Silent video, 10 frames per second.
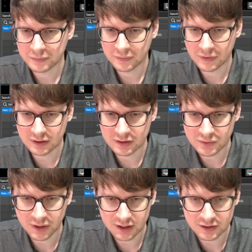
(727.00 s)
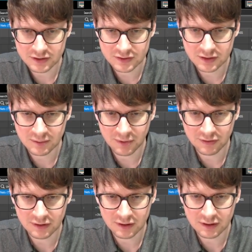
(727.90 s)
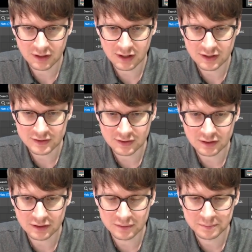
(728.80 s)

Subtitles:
And this way I can just keep everything nice and clean.